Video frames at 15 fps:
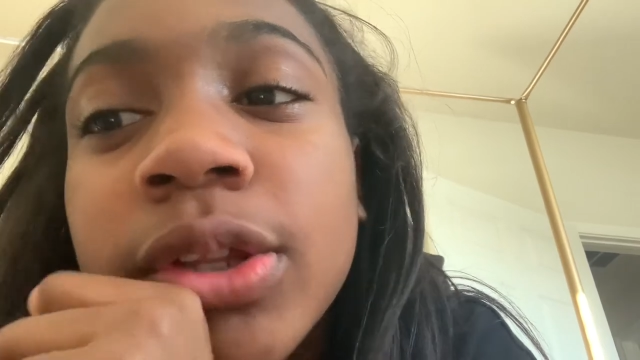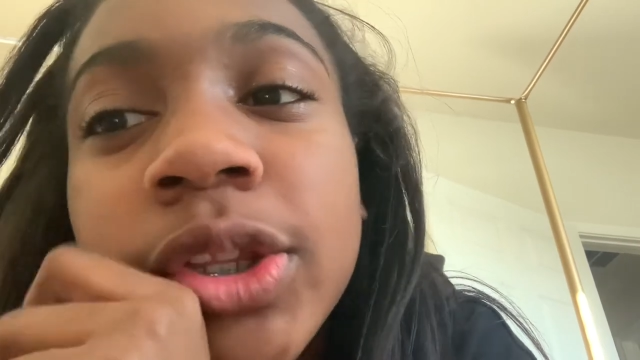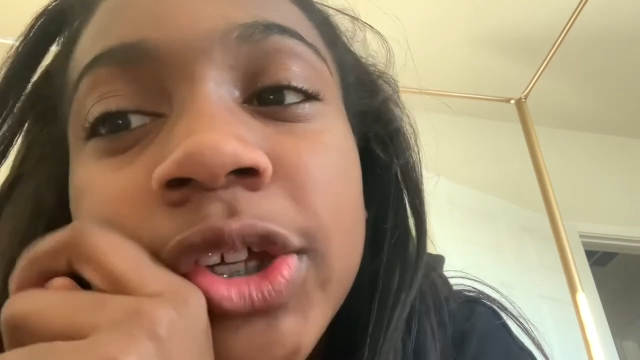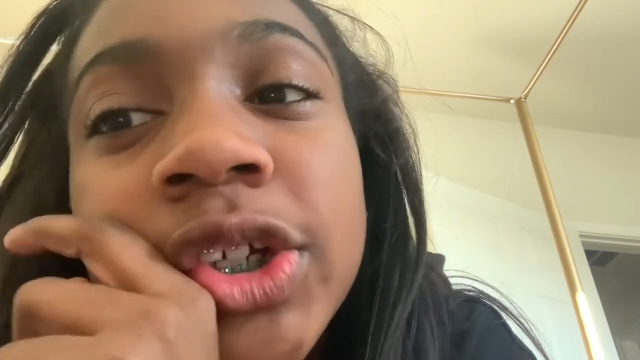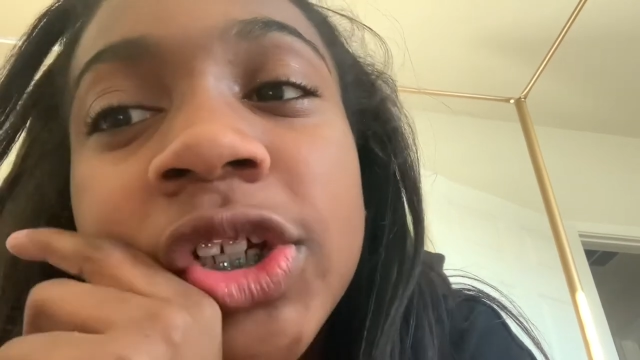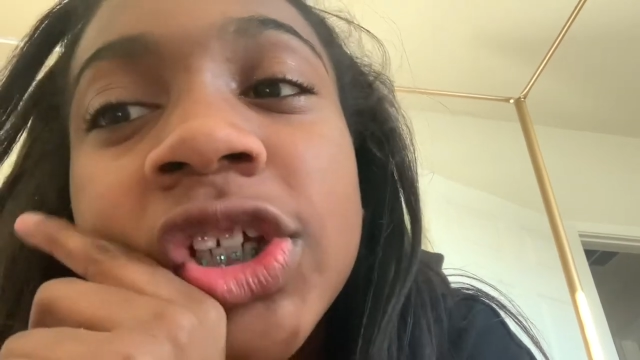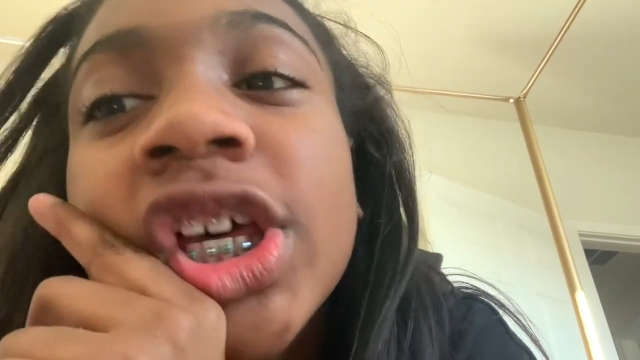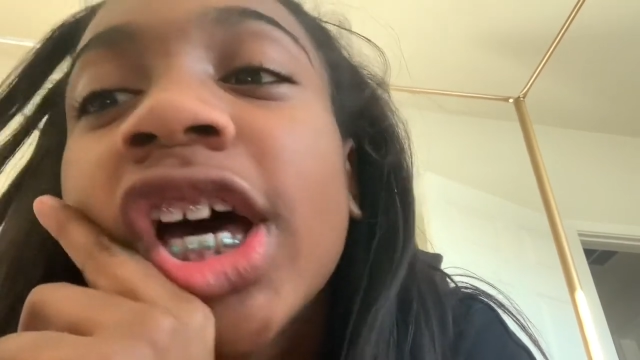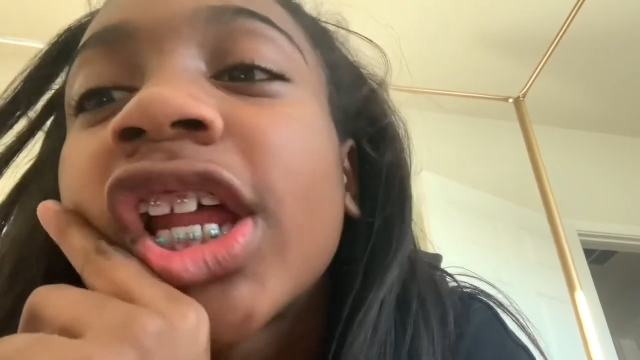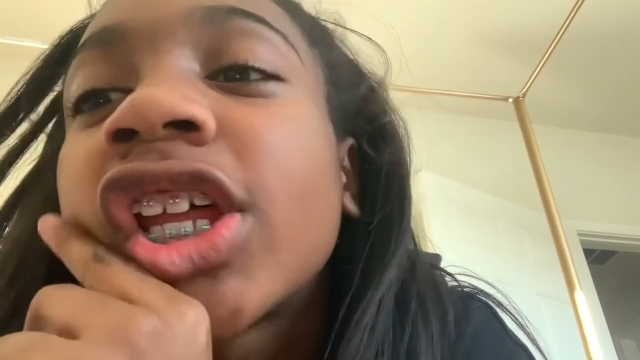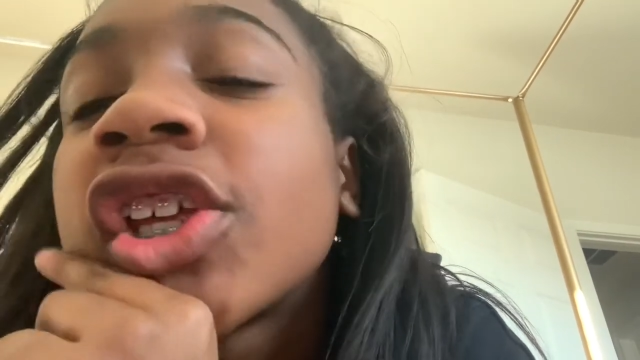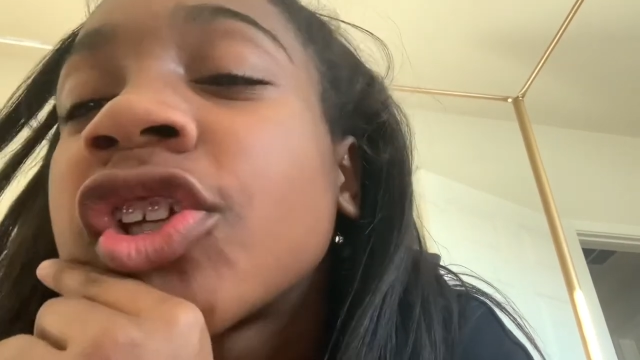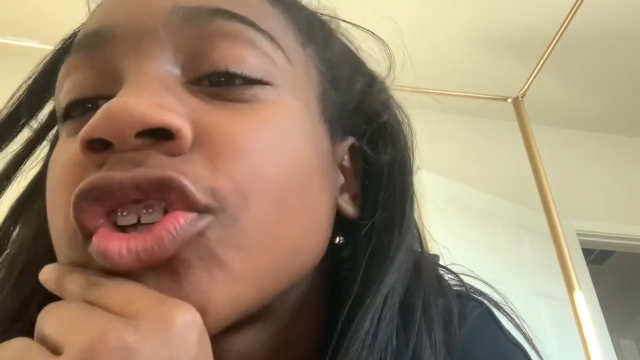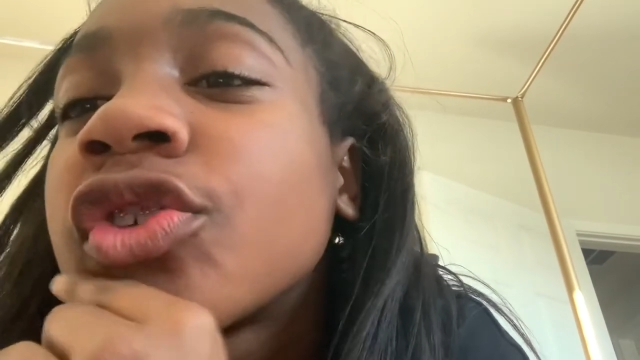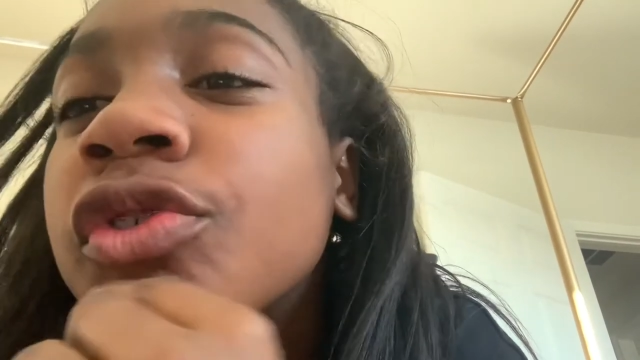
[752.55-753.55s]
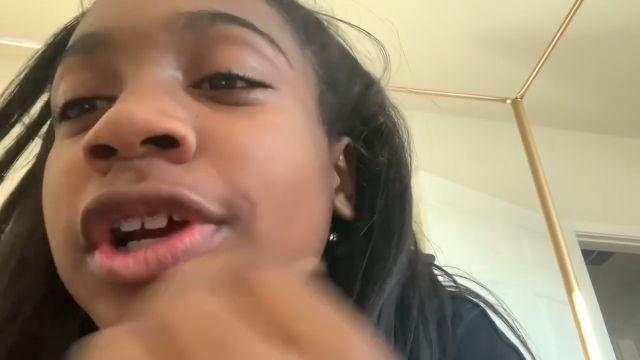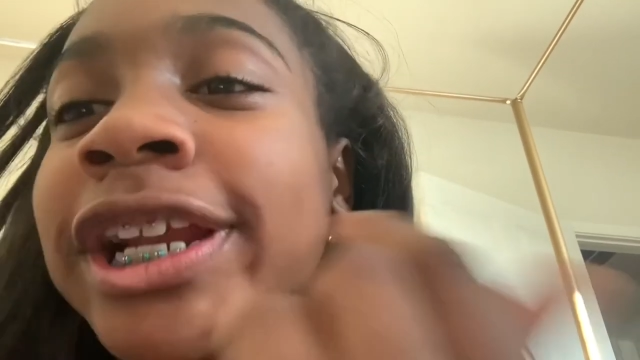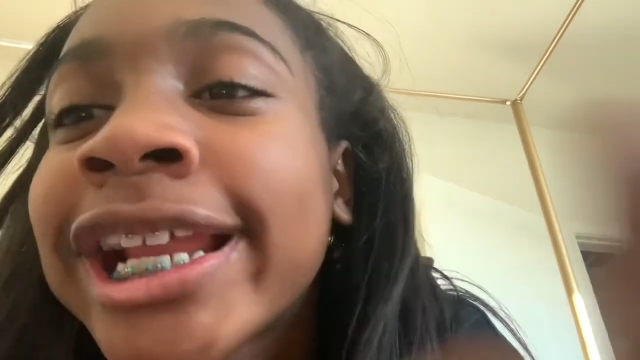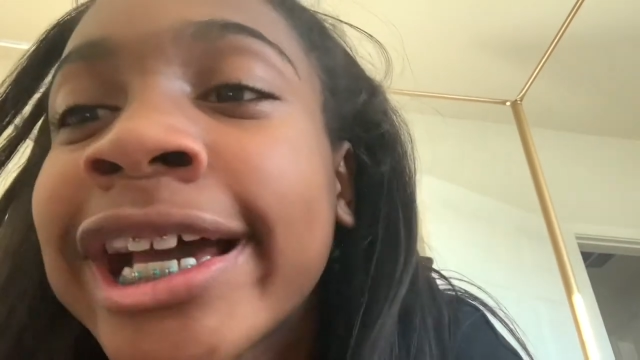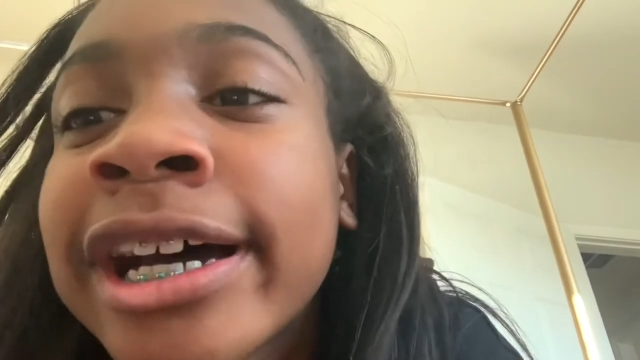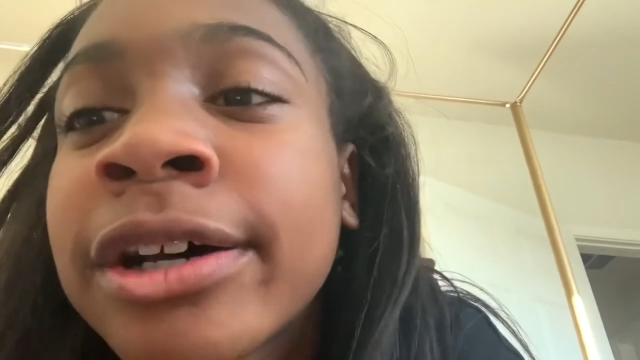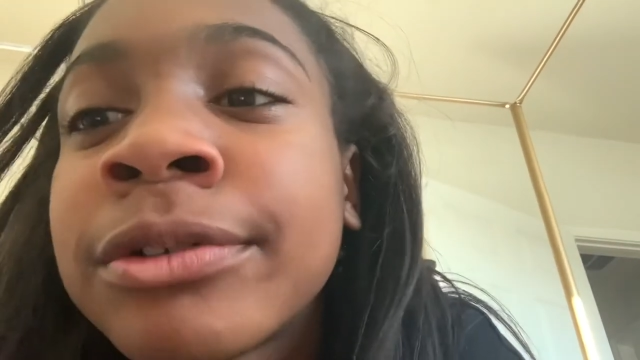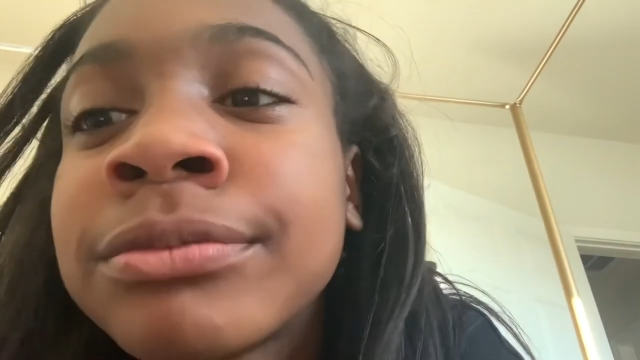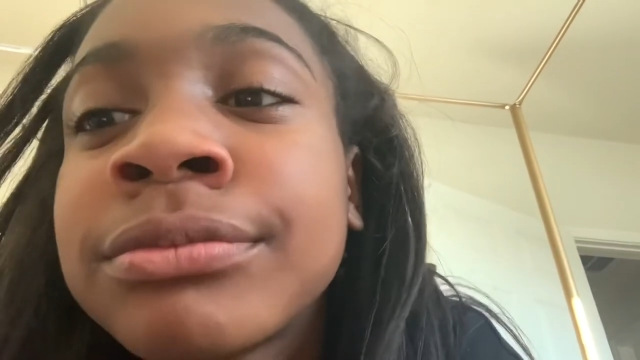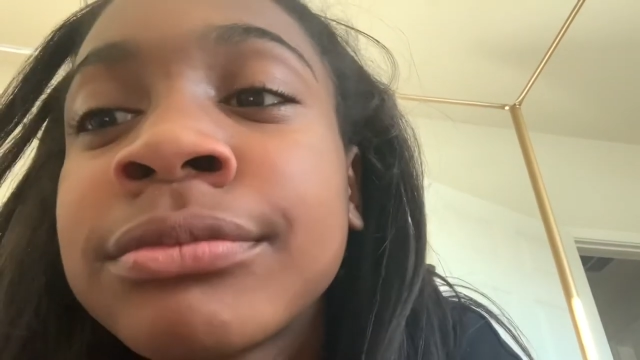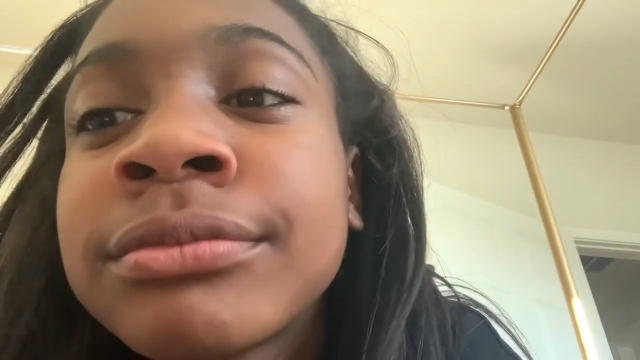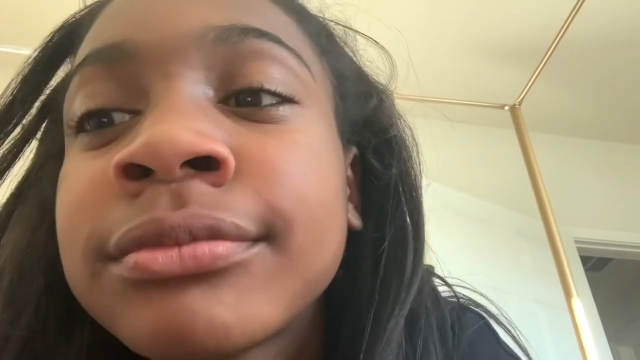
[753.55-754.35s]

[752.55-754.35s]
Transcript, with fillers: they're just kind of sore now.